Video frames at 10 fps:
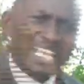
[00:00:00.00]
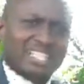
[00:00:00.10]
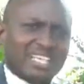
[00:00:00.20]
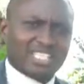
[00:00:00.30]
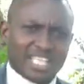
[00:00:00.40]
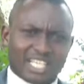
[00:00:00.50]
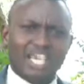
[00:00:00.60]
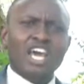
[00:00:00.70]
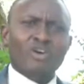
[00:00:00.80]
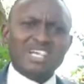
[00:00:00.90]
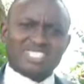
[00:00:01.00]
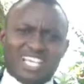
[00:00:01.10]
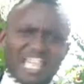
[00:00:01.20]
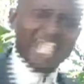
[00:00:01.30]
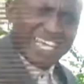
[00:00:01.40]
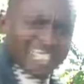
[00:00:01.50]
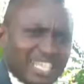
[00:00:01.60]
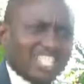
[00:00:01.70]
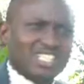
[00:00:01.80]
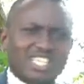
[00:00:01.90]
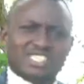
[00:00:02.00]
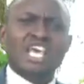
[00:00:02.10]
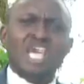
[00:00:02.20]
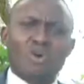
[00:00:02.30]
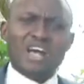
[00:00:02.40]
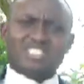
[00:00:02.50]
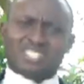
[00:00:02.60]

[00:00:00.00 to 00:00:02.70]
He was healing the disease. He was healing the